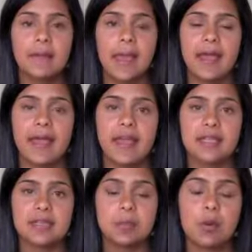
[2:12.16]

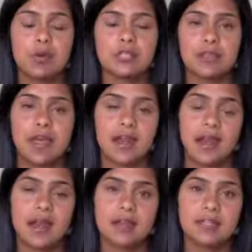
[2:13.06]
and portion that
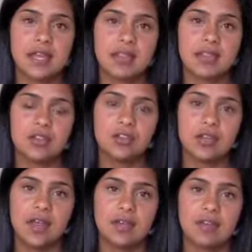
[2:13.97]
out, and then you can
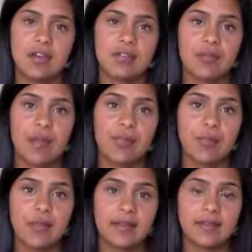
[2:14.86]
eat that throughout the
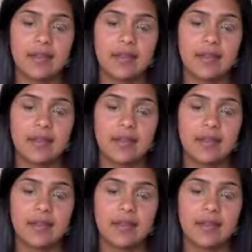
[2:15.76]
week.